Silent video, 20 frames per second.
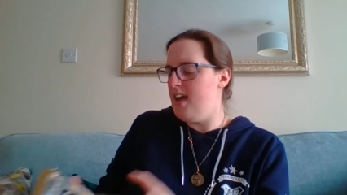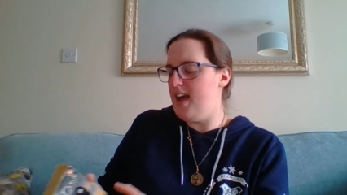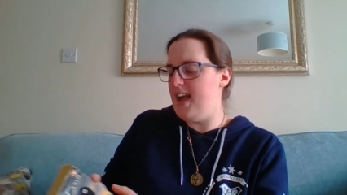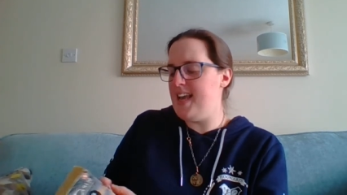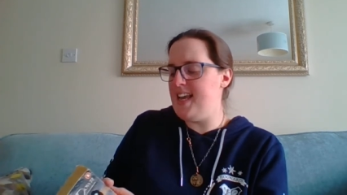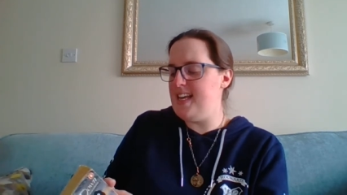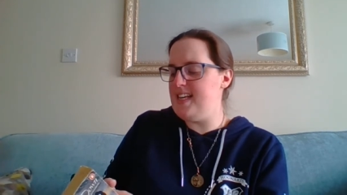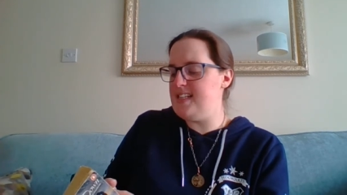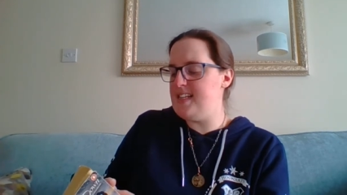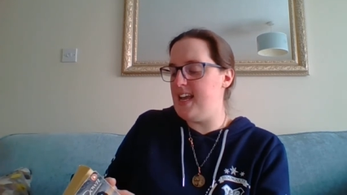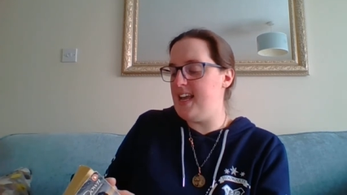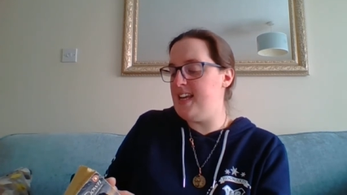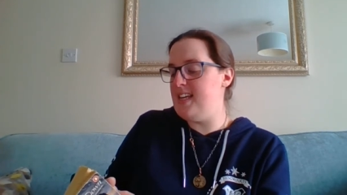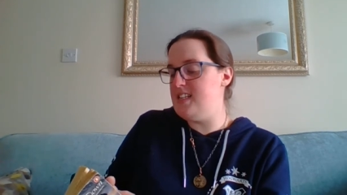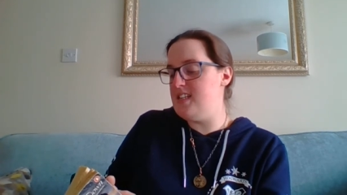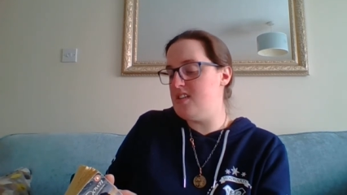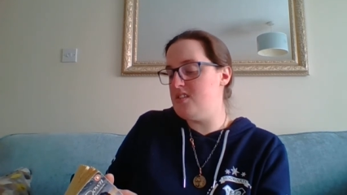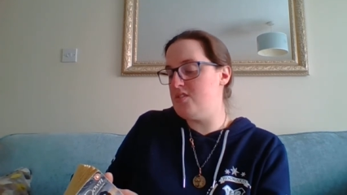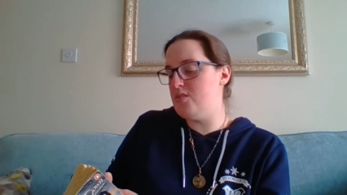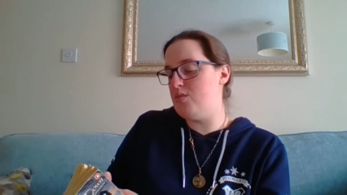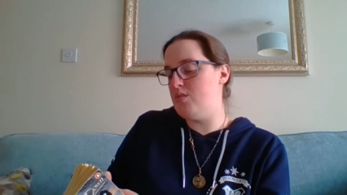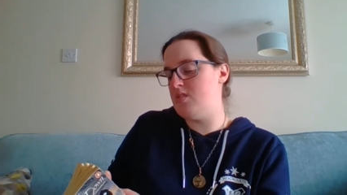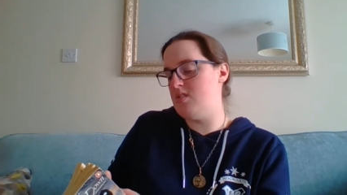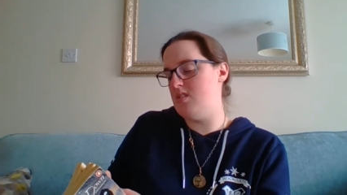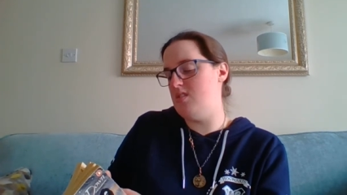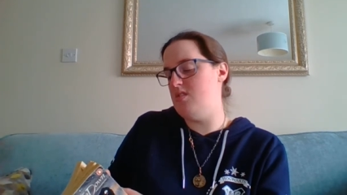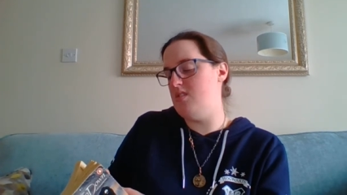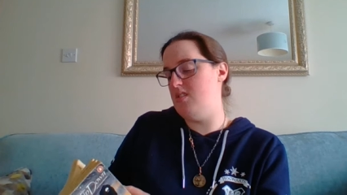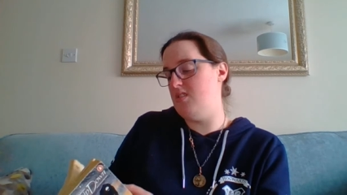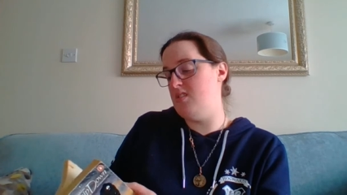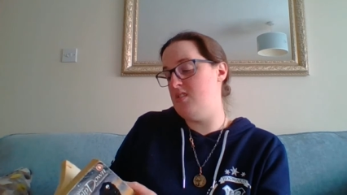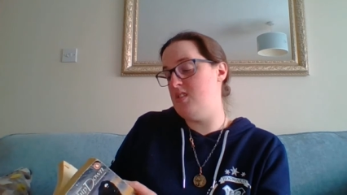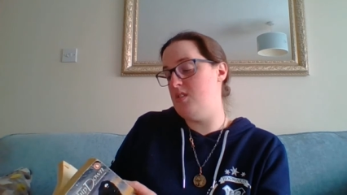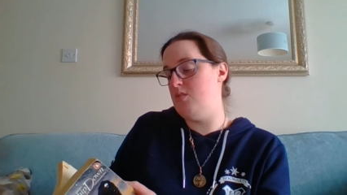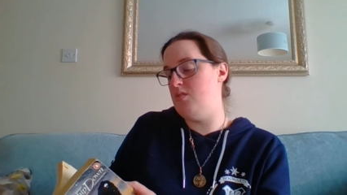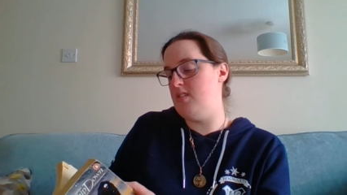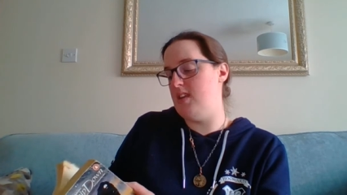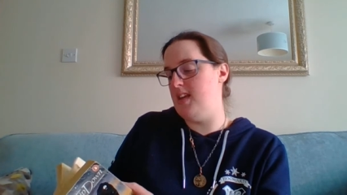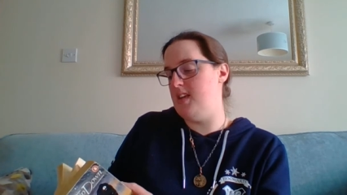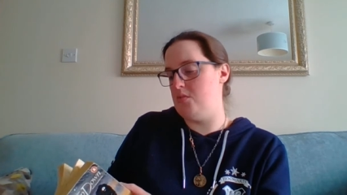he d- he does also do
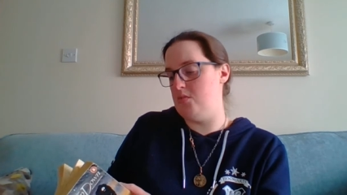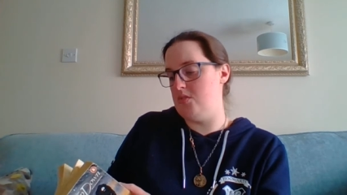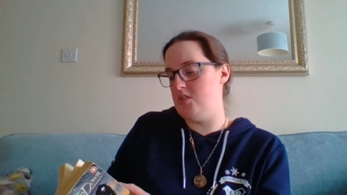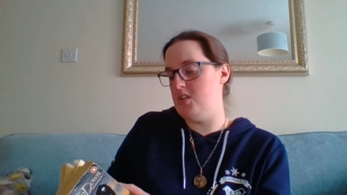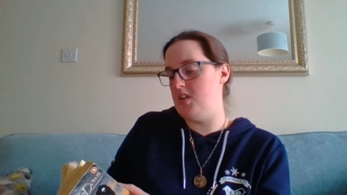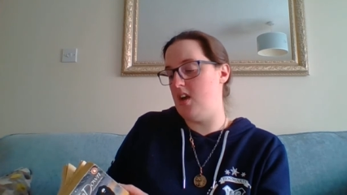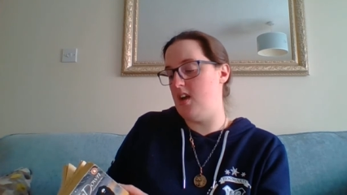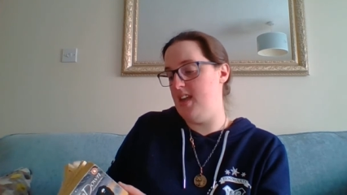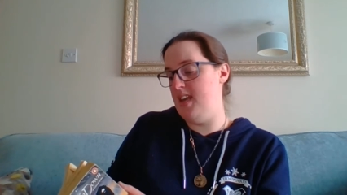things which are,